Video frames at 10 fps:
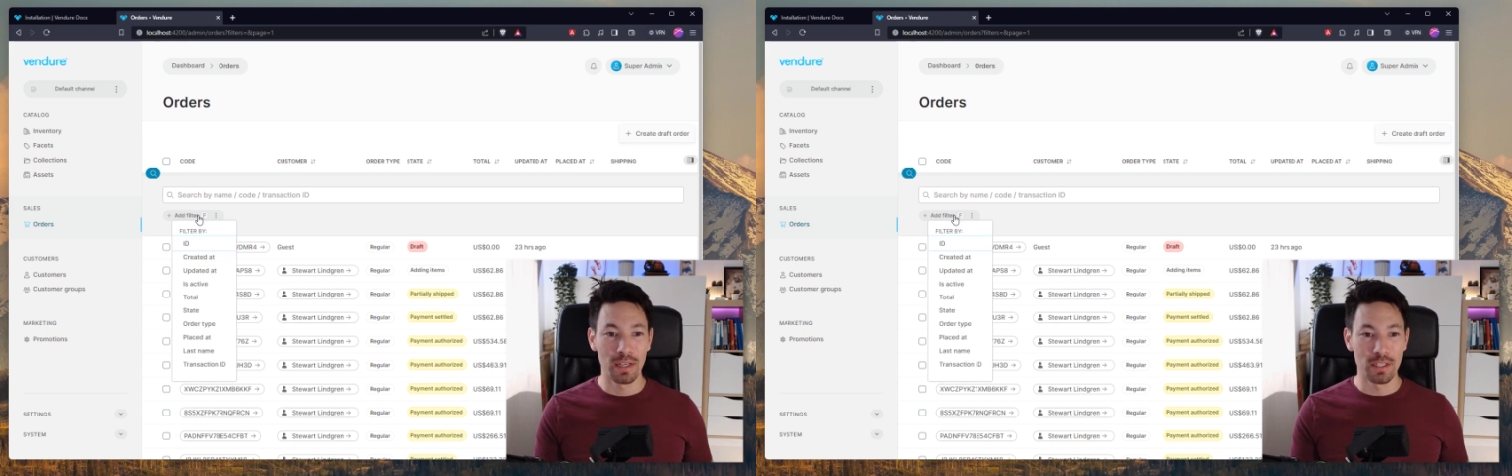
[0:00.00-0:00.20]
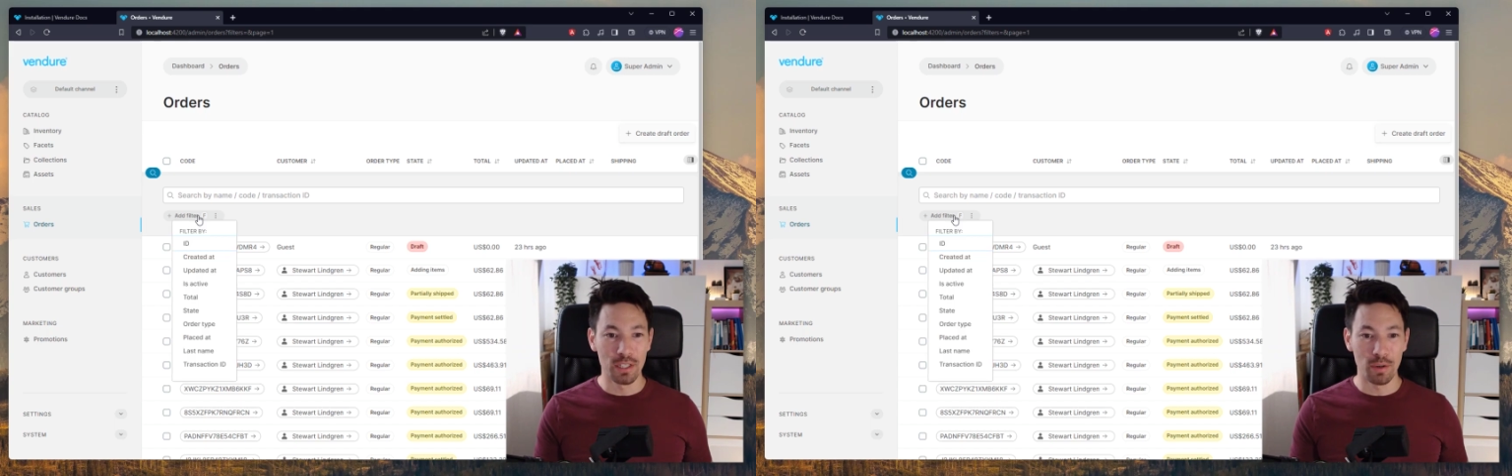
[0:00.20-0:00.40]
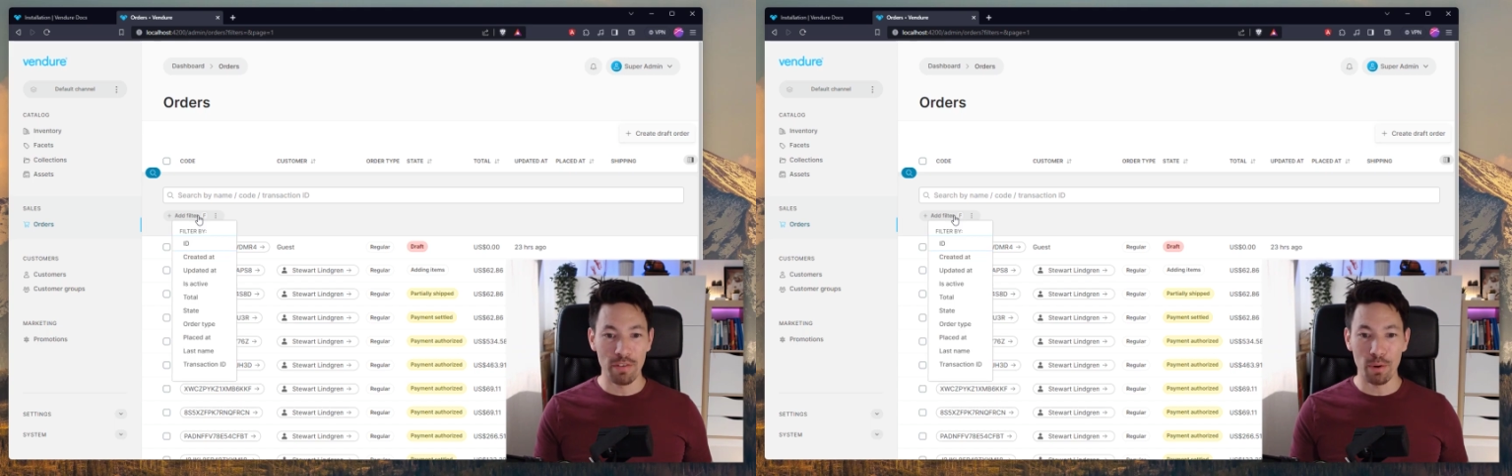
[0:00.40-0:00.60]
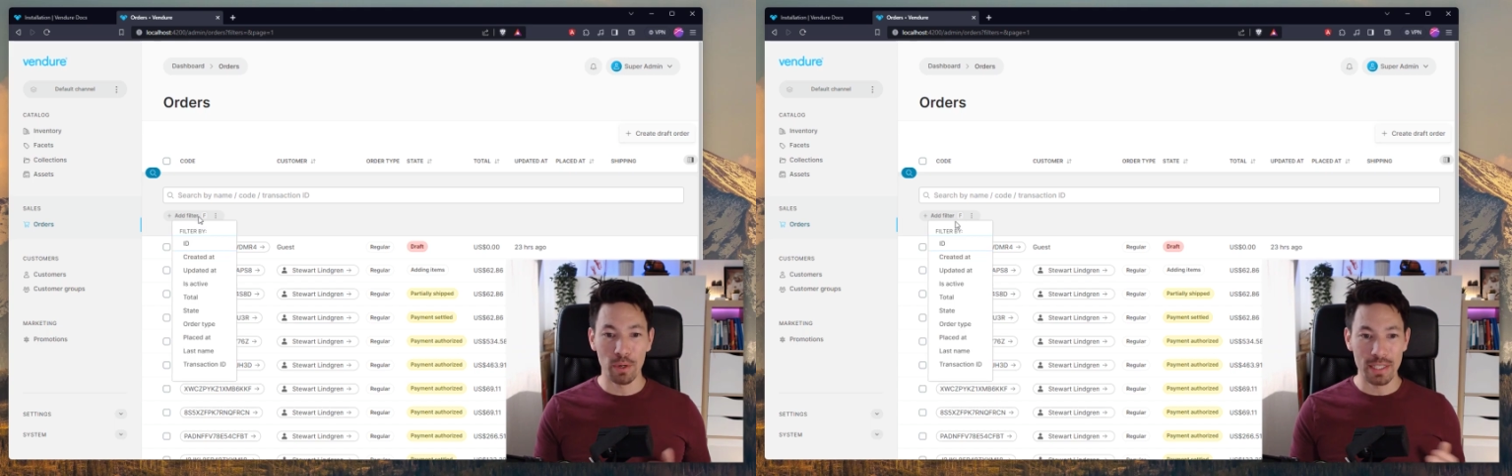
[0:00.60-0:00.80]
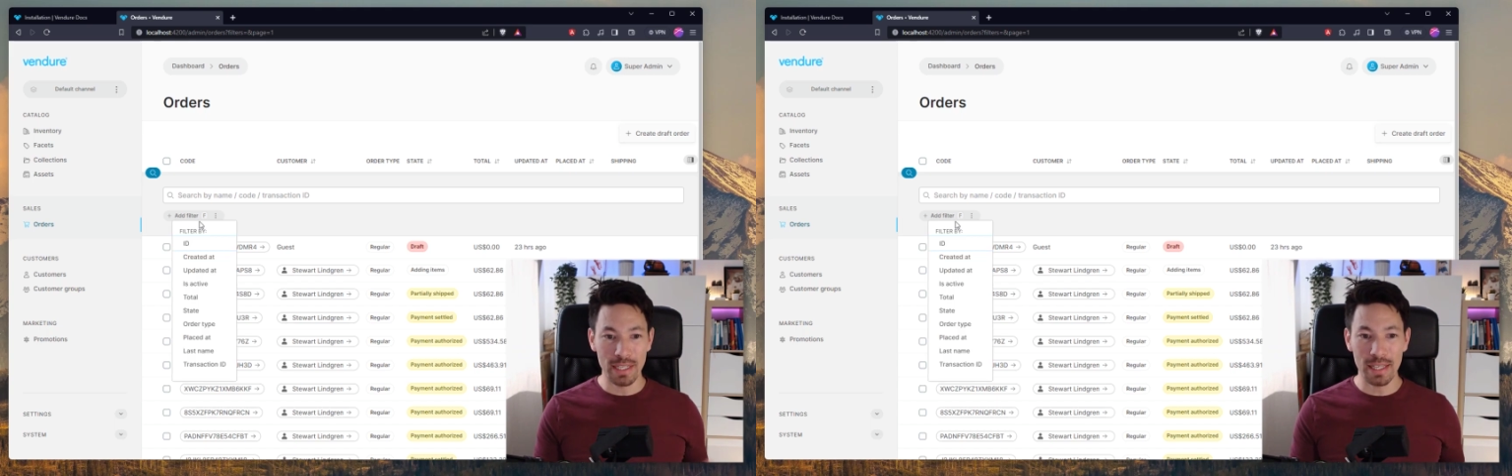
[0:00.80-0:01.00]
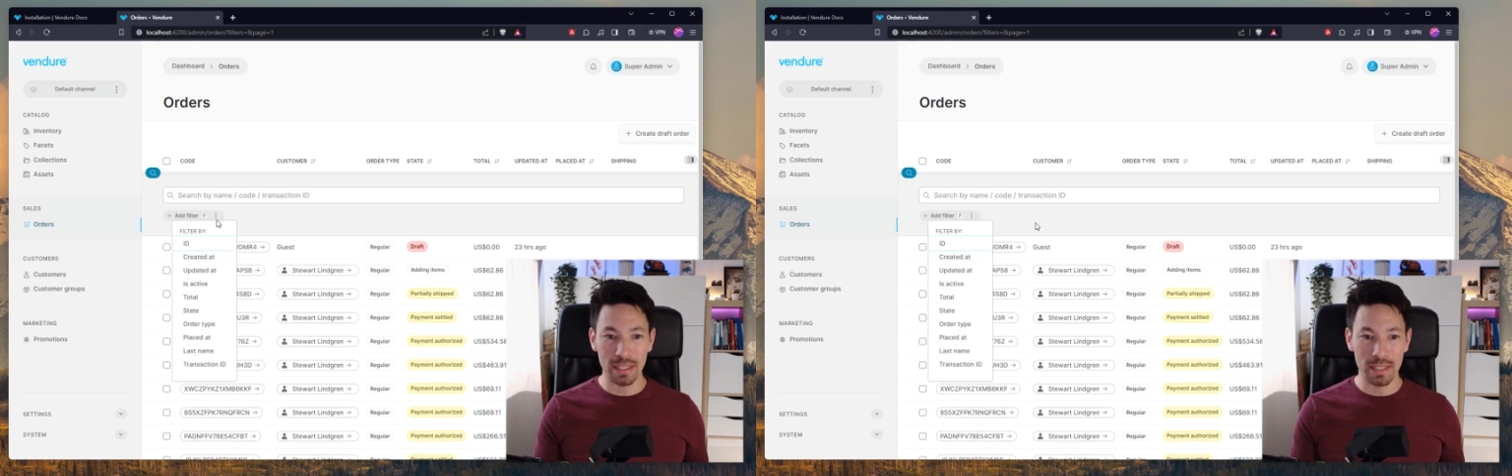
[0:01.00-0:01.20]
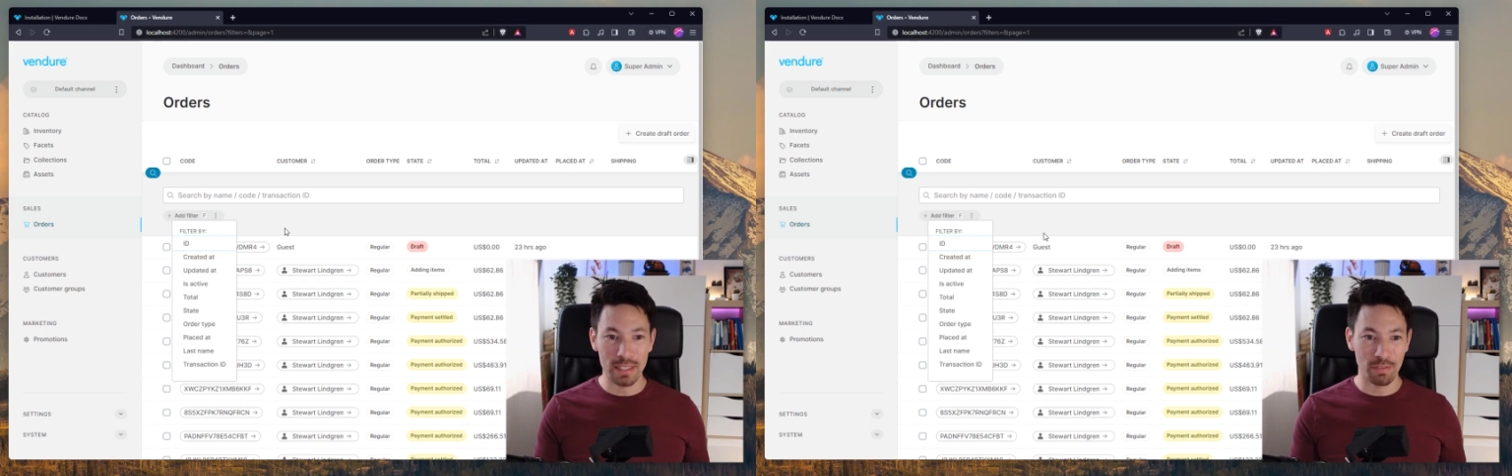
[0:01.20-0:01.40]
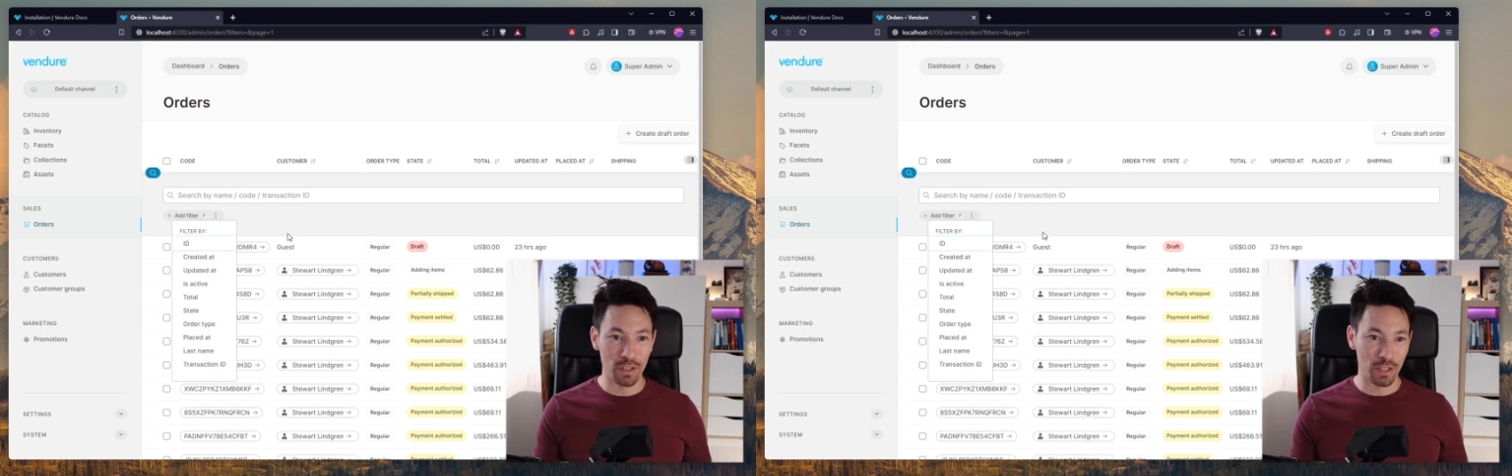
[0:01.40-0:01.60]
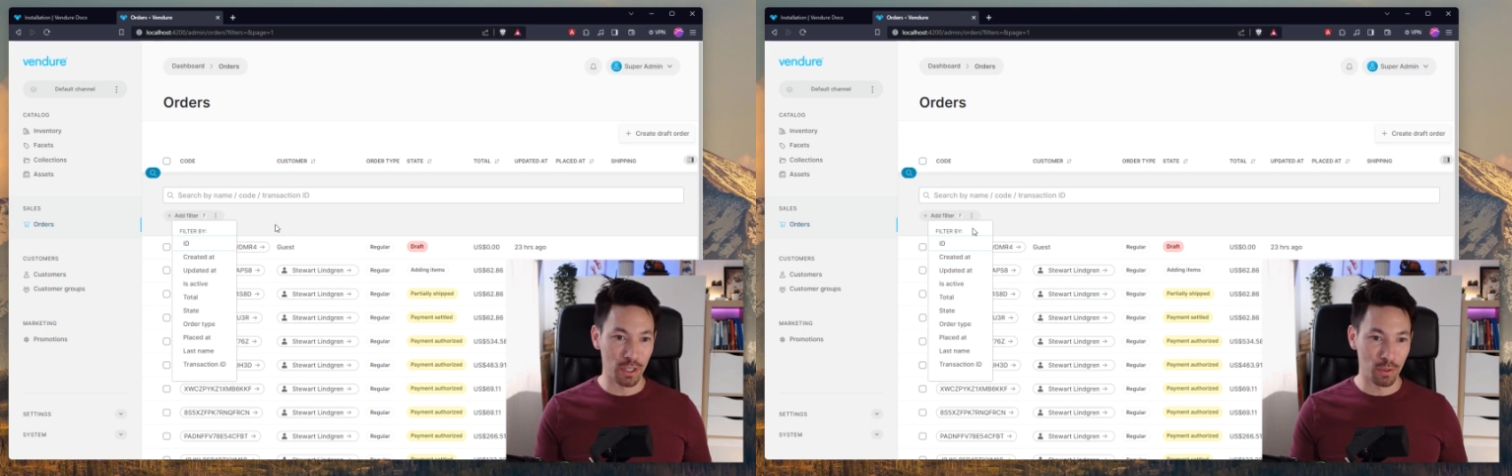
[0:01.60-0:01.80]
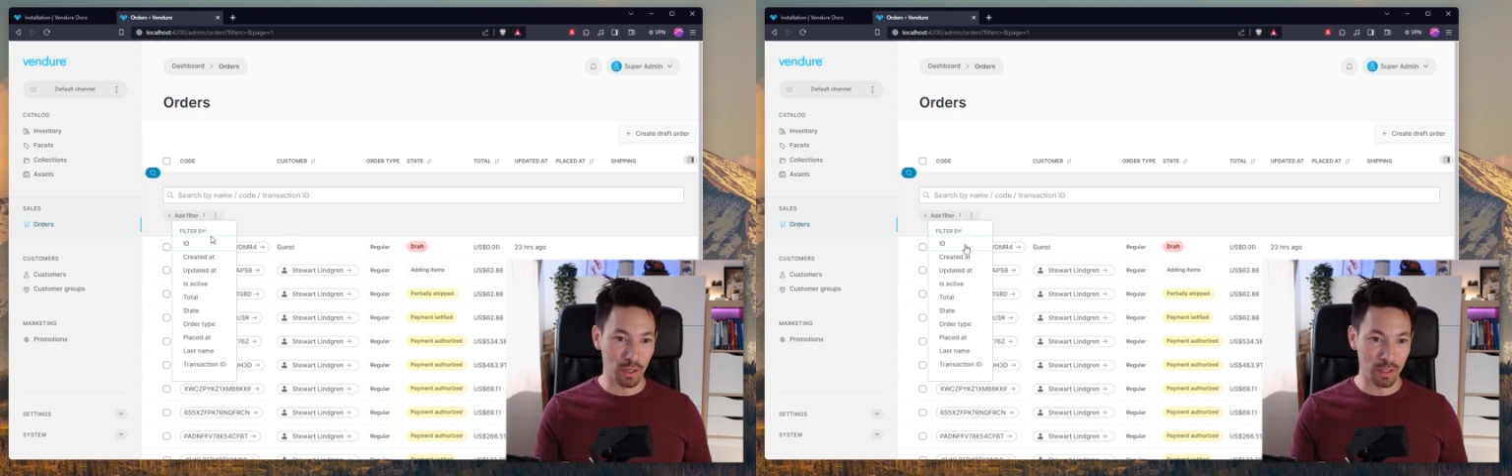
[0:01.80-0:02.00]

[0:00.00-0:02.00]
So if I want to see that list, I've got to go